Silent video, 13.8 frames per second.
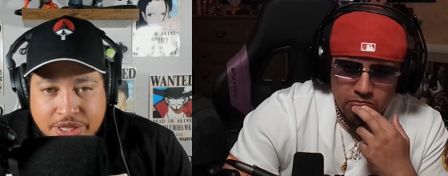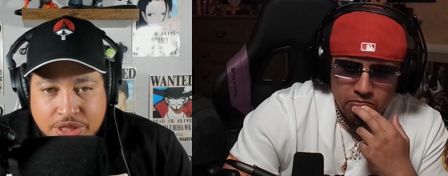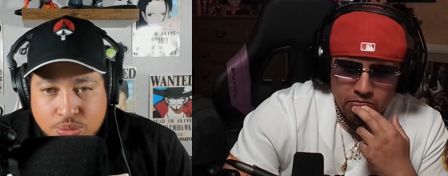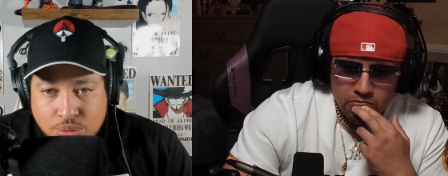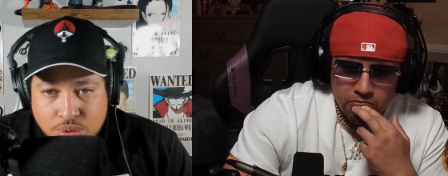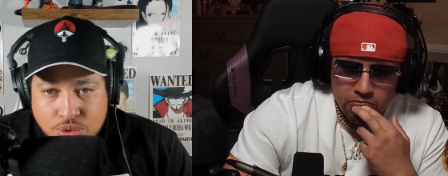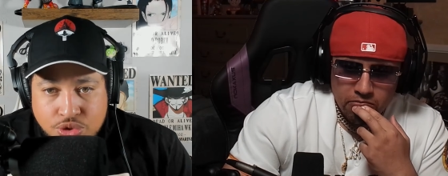
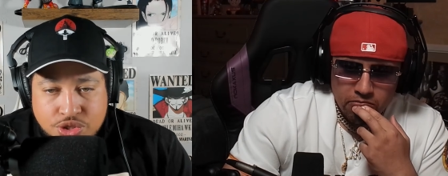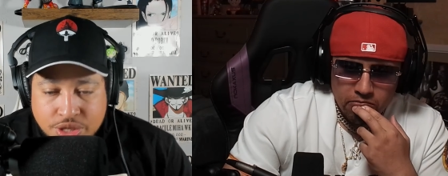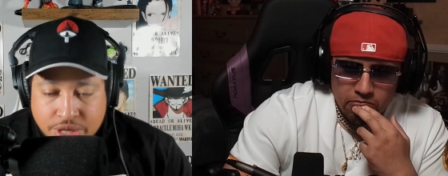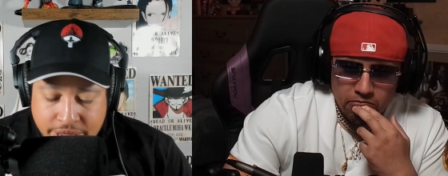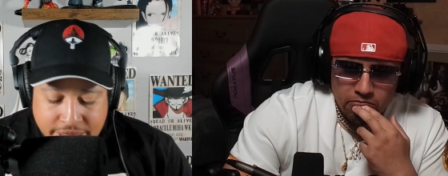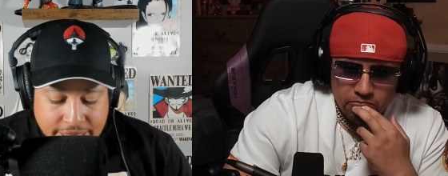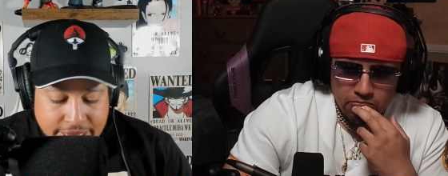Speaker 1: make the
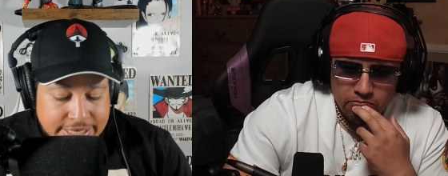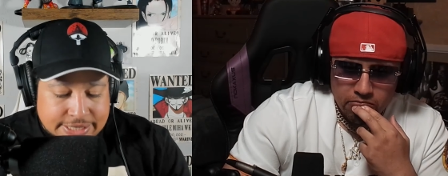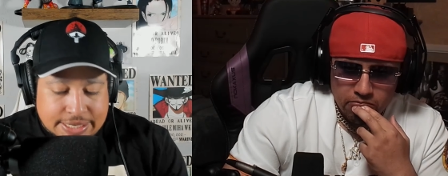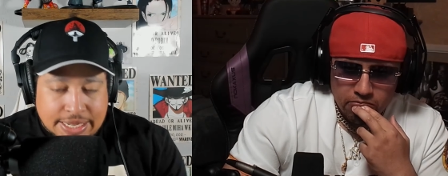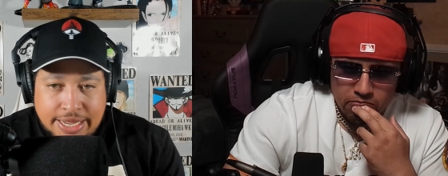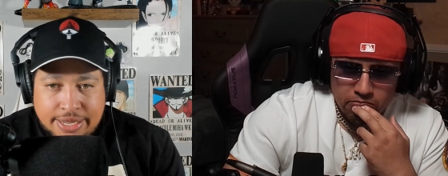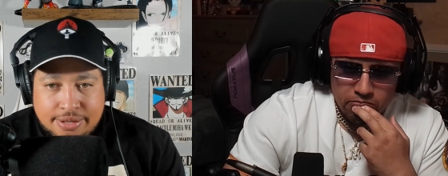rules. And
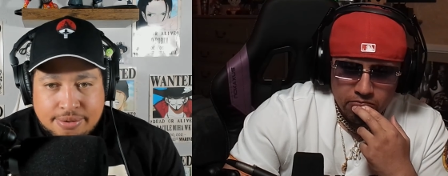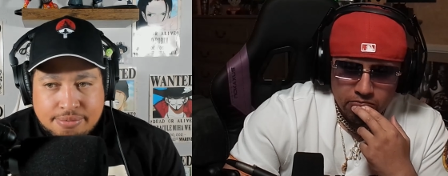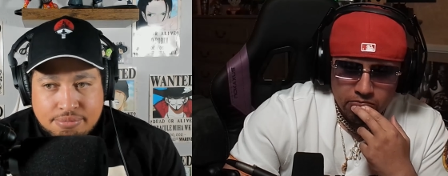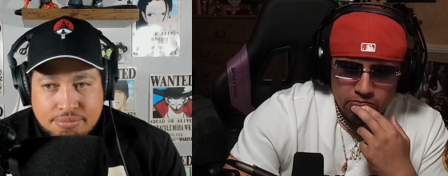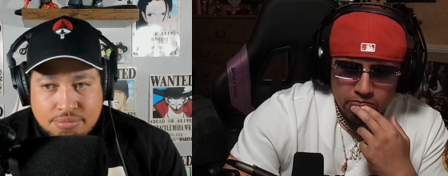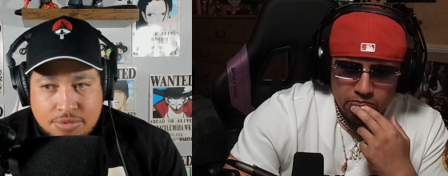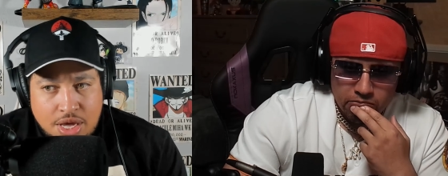it's like,
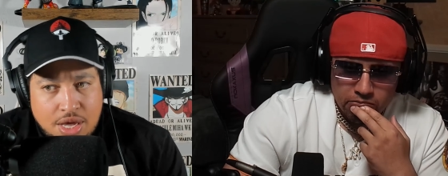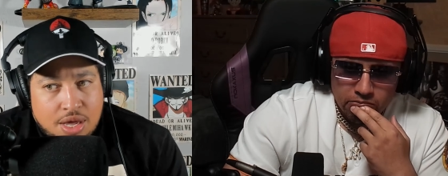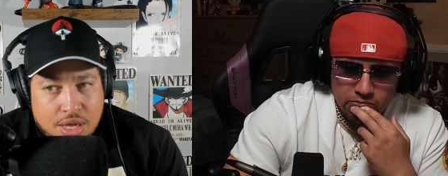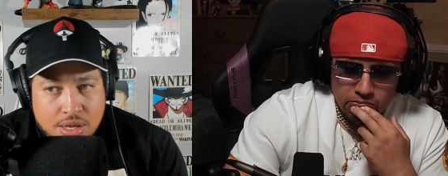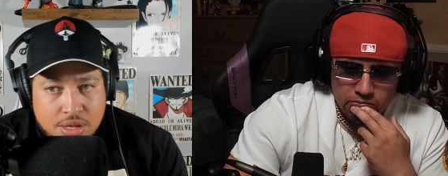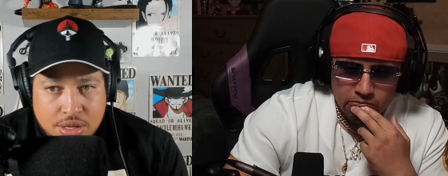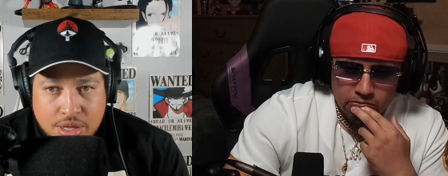
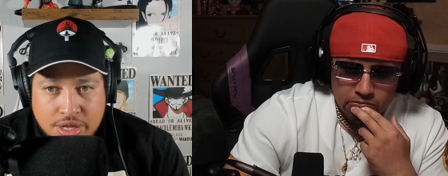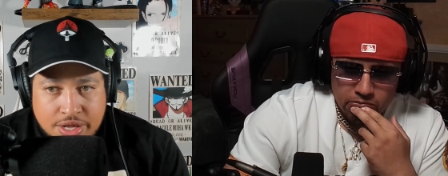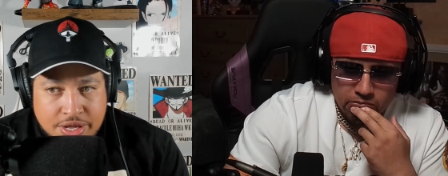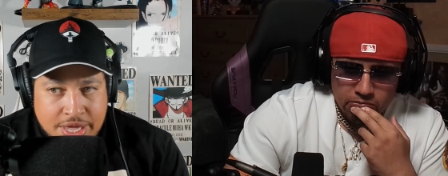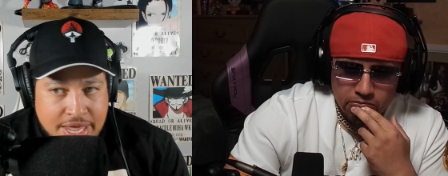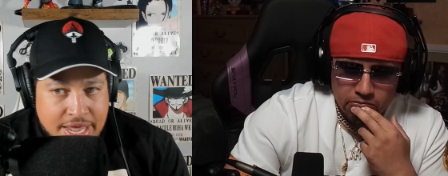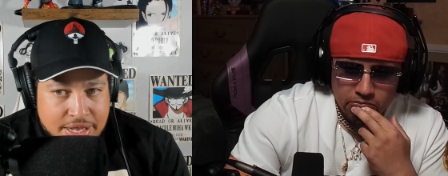yeah,
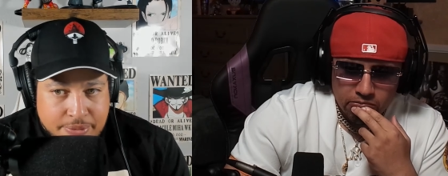he